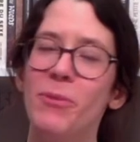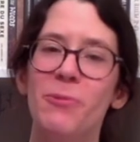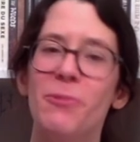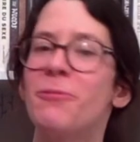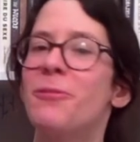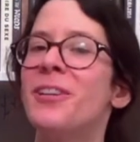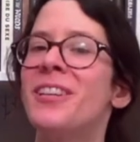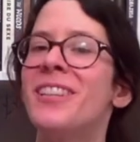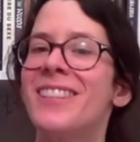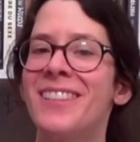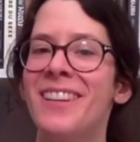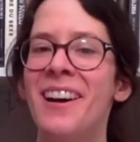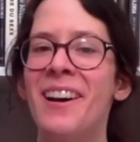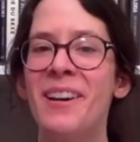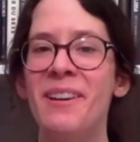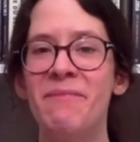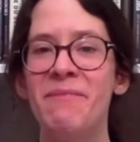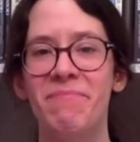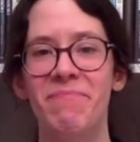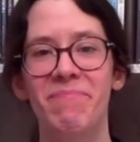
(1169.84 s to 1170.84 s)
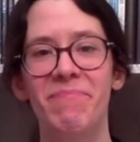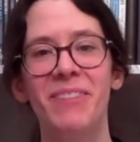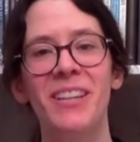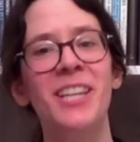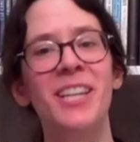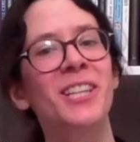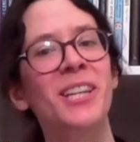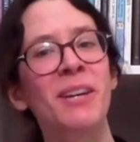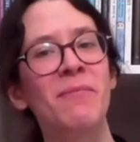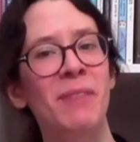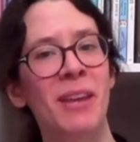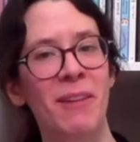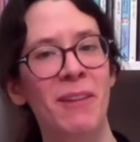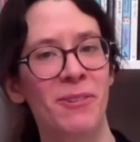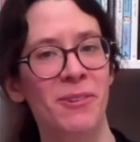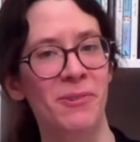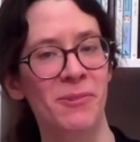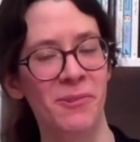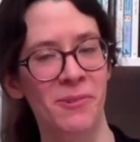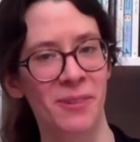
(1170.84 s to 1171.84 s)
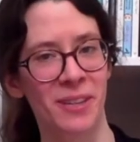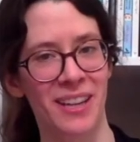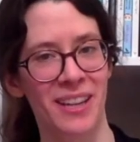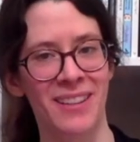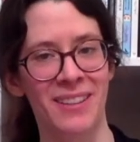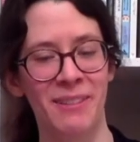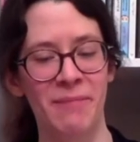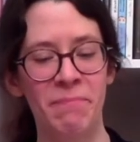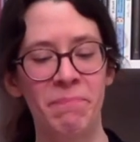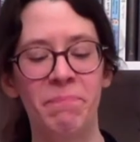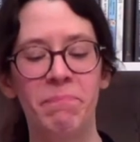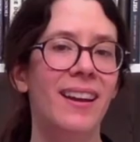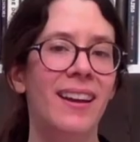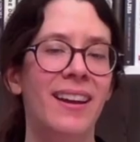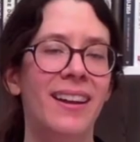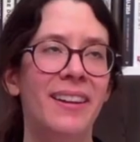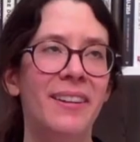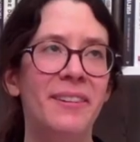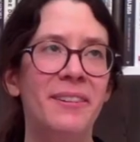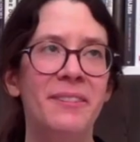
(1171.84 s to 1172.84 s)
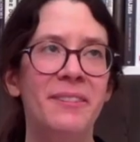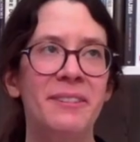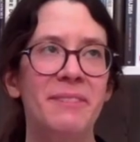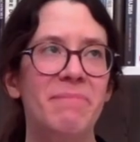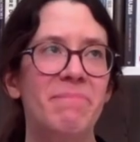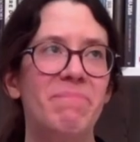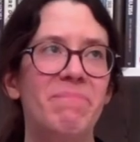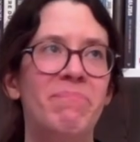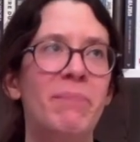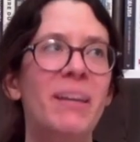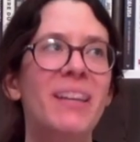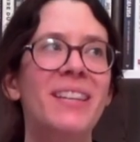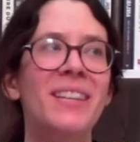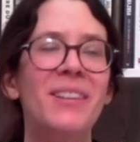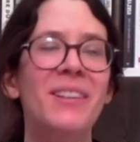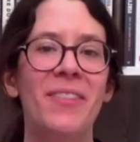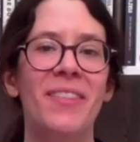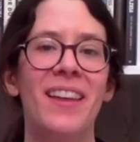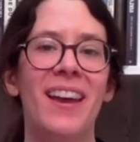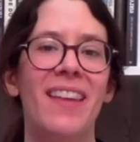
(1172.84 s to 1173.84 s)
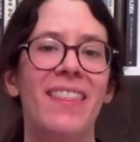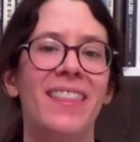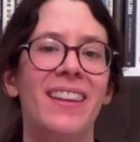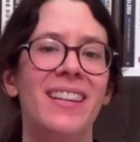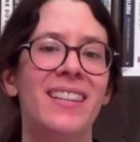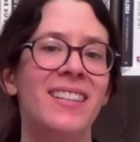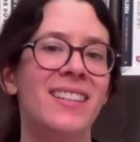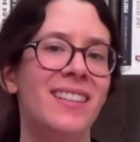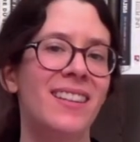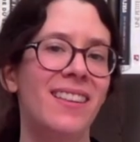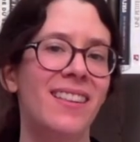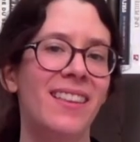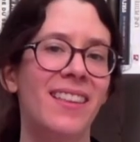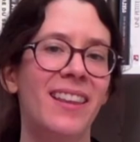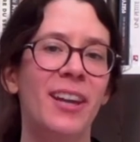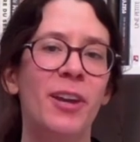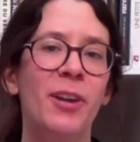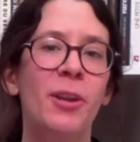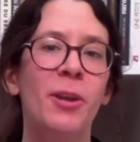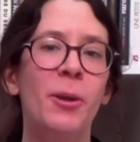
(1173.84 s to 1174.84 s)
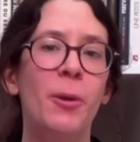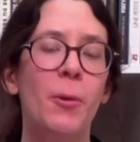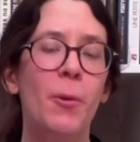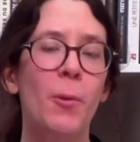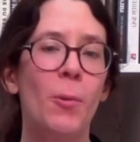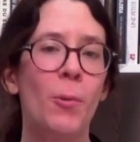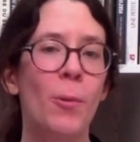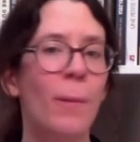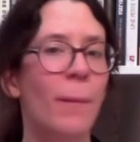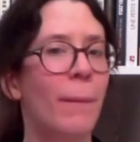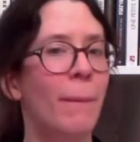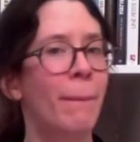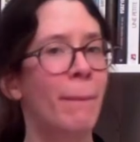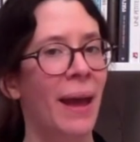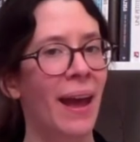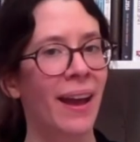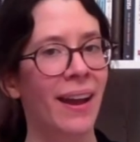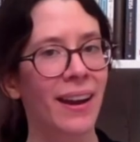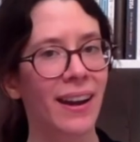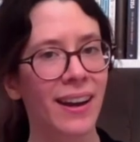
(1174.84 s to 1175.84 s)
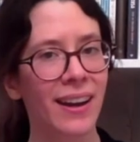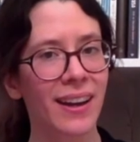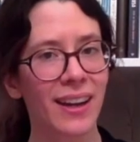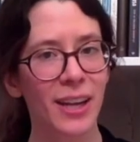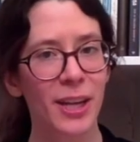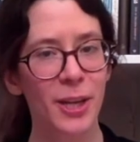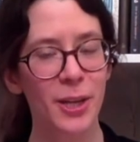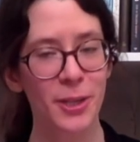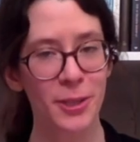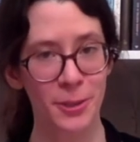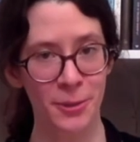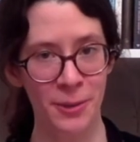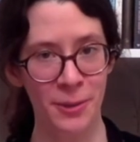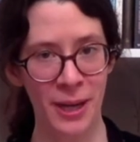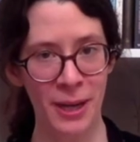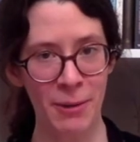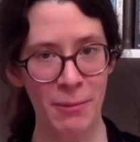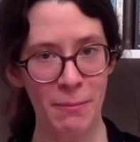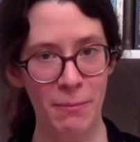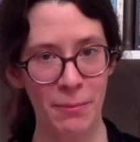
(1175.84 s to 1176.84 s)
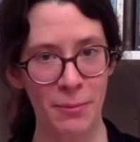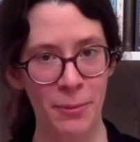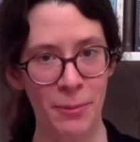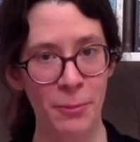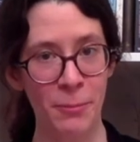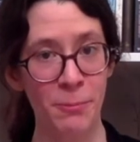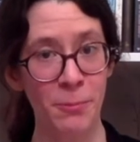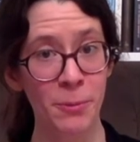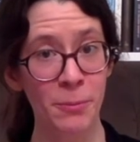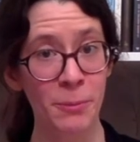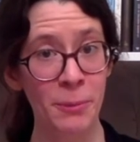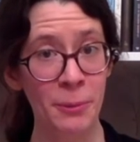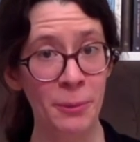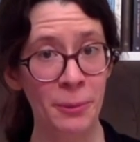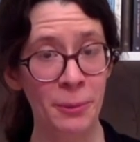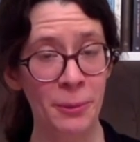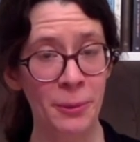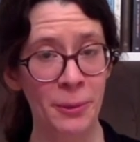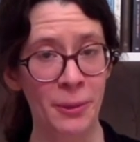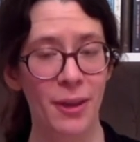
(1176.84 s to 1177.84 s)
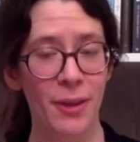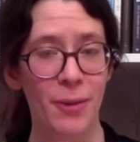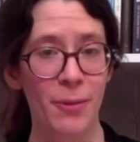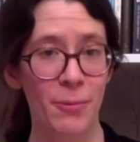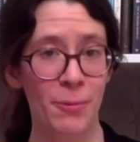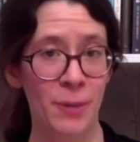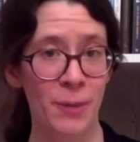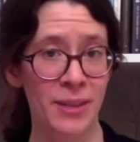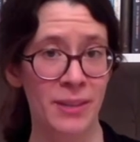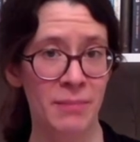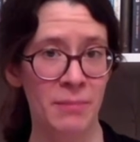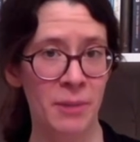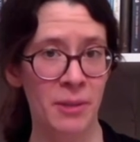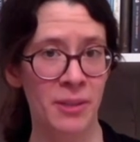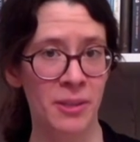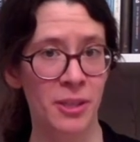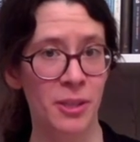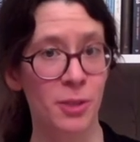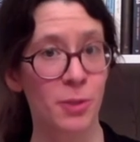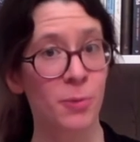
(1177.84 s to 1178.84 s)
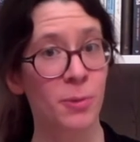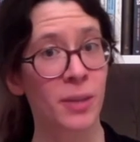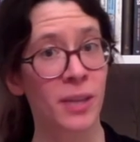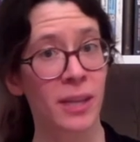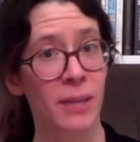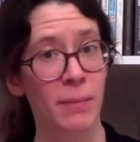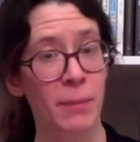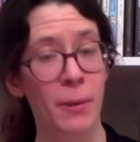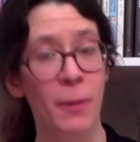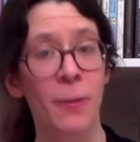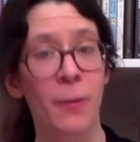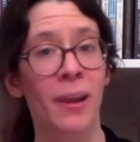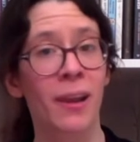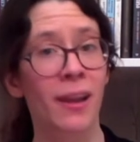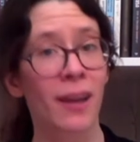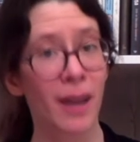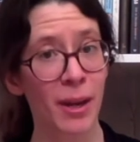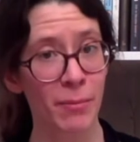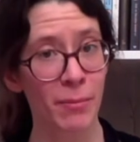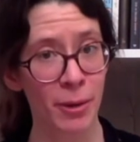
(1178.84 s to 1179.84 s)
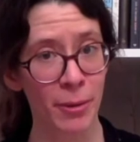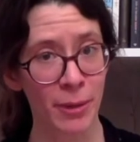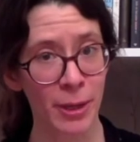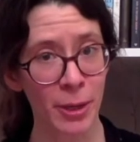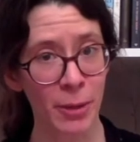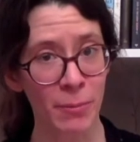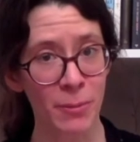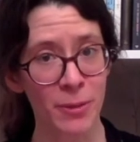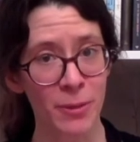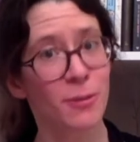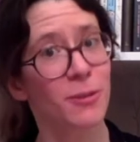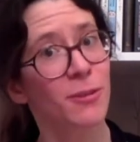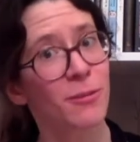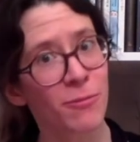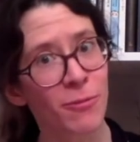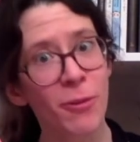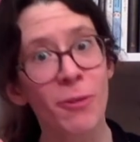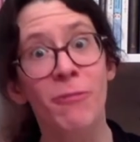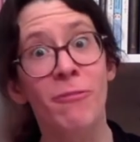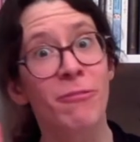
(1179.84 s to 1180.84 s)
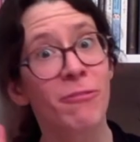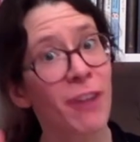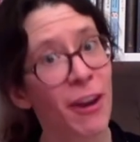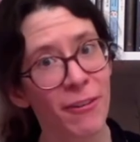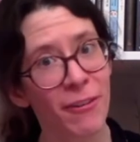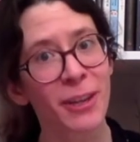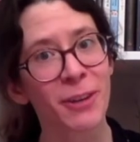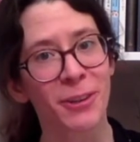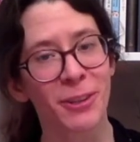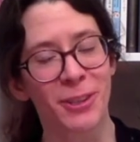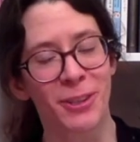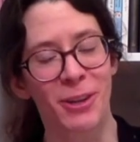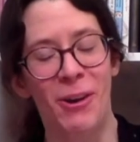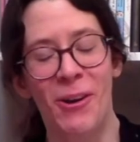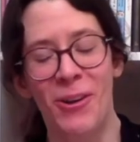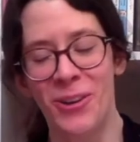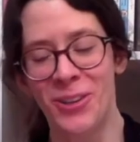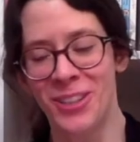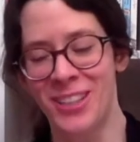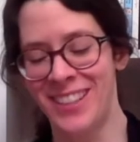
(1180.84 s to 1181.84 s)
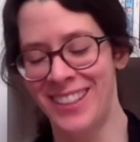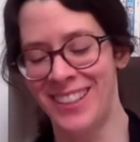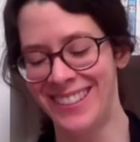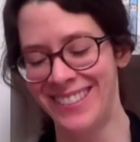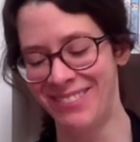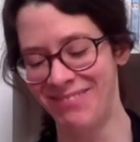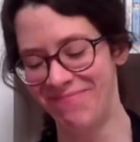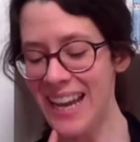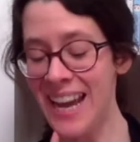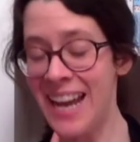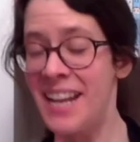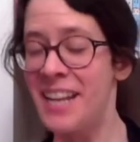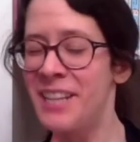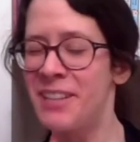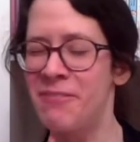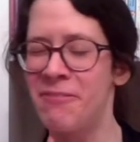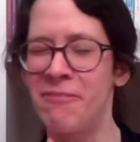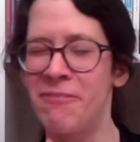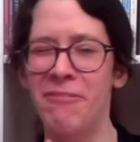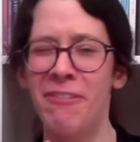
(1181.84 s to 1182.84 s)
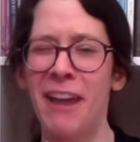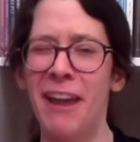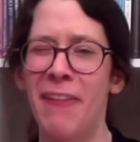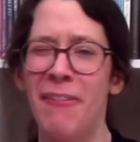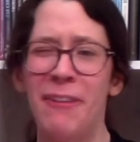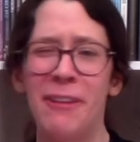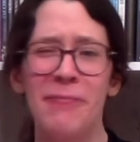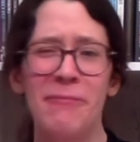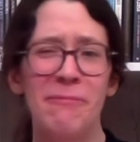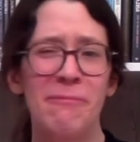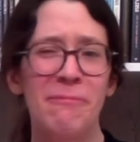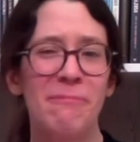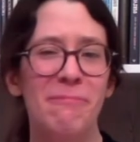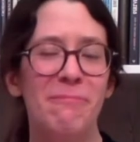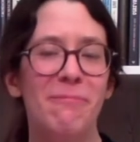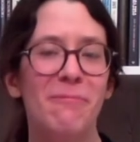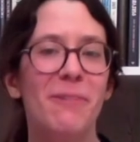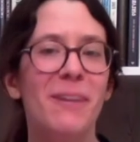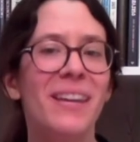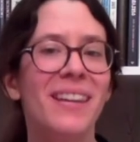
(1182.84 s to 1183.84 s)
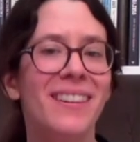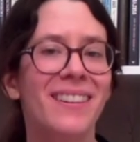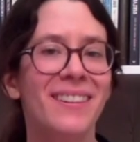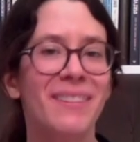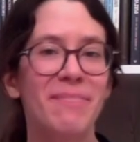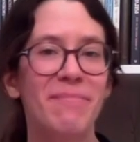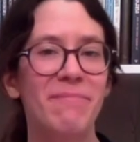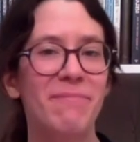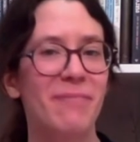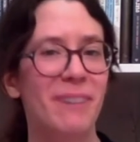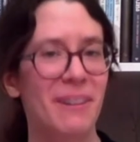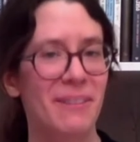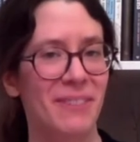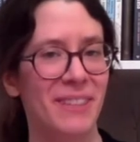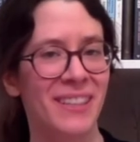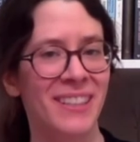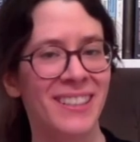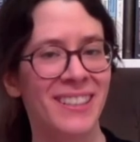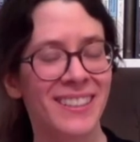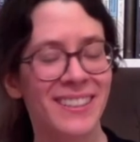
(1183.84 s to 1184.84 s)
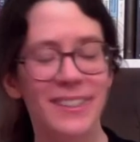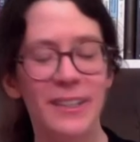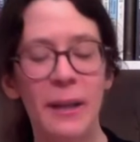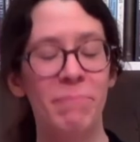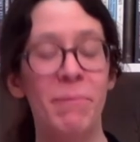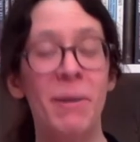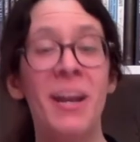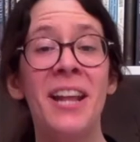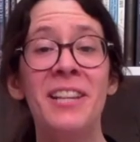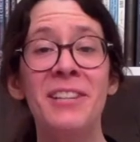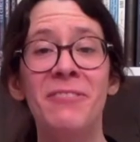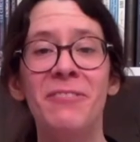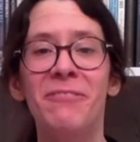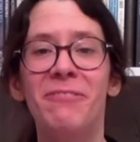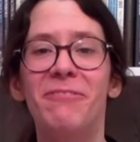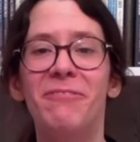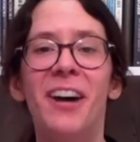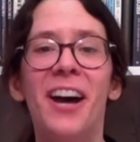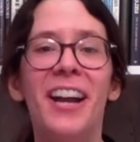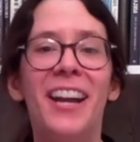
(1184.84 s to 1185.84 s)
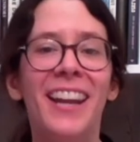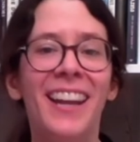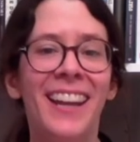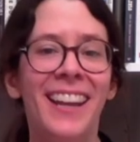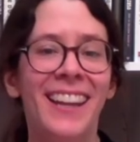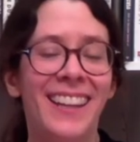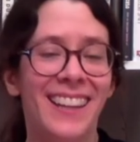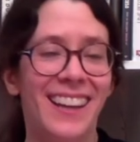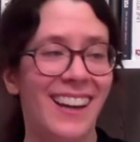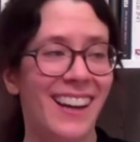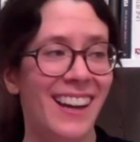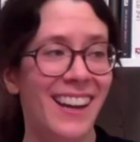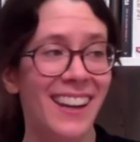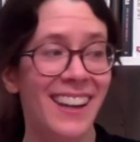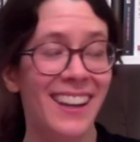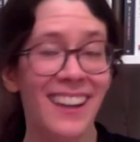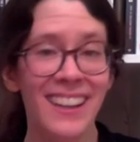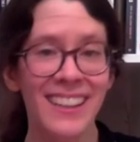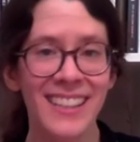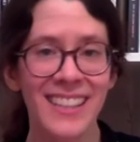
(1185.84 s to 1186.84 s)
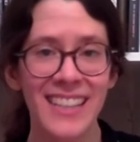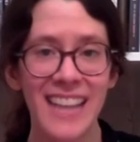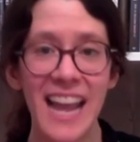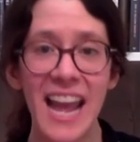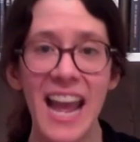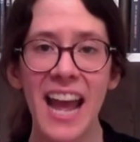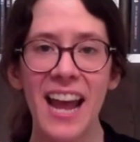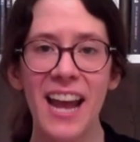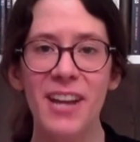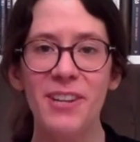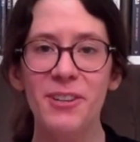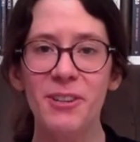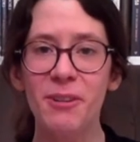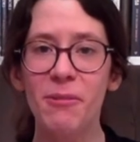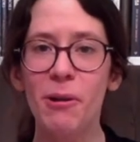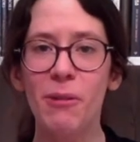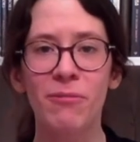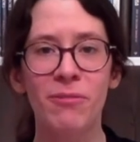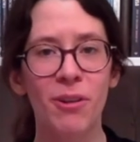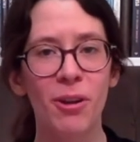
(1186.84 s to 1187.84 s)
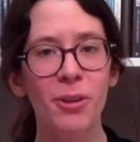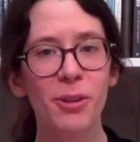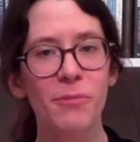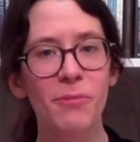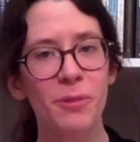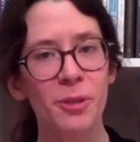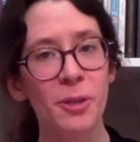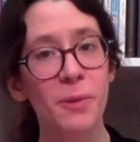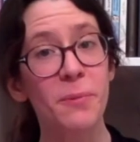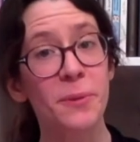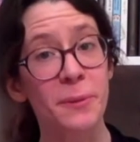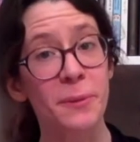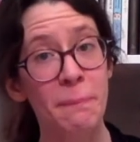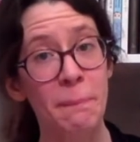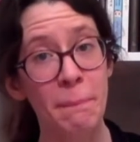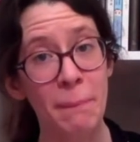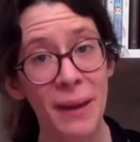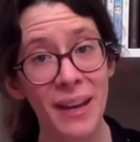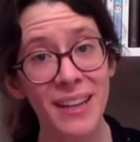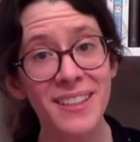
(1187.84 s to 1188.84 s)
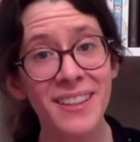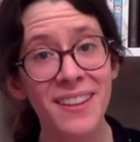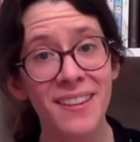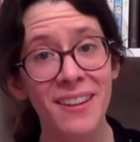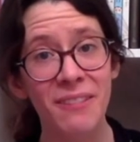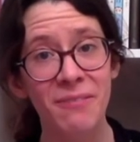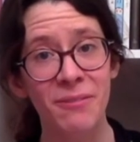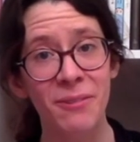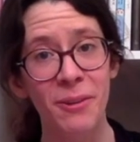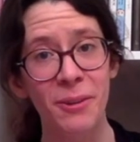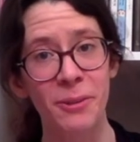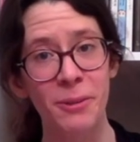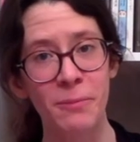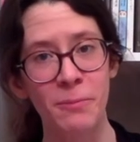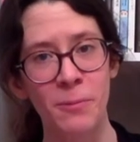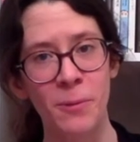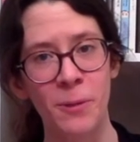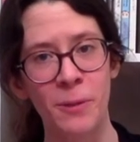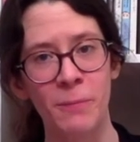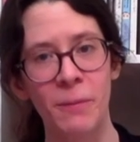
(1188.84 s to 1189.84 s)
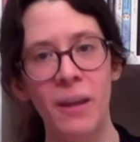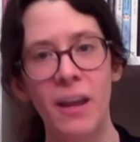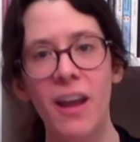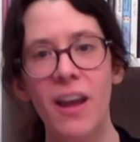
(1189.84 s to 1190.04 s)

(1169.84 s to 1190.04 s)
freeze time each time they have an orgasm. And based on that, they decide that they're gonna rob a bank to help the woman raise money to keep her library open. So it's for a very good cause. And it's a very weird premise, but it's funny. I liked it. And you know what? Volume two was better than Volume one.